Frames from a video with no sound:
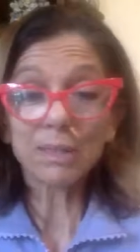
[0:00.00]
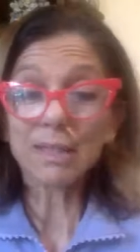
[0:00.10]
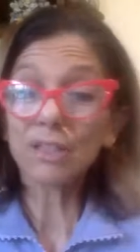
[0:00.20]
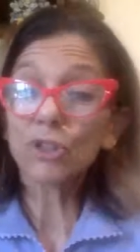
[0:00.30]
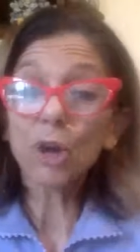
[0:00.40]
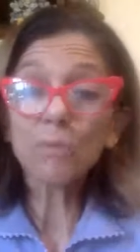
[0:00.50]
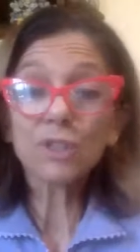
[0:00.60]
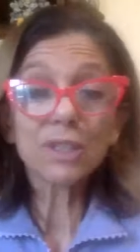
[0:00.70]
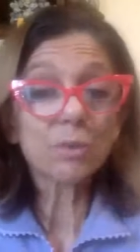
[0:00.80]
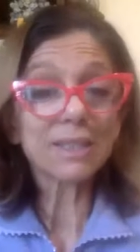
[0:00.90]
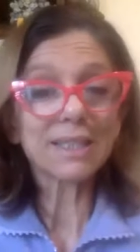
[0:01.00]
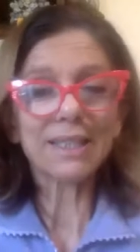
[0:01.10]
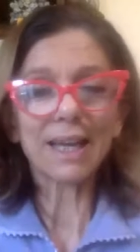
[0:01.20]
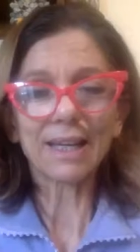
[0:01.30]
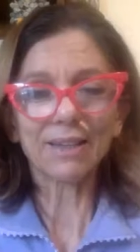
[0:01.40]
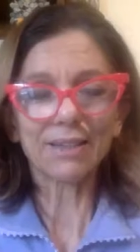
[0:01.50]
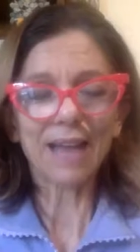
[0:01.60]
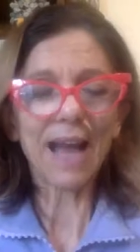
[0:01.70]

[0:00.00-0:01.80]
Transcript: please stop just 1 second,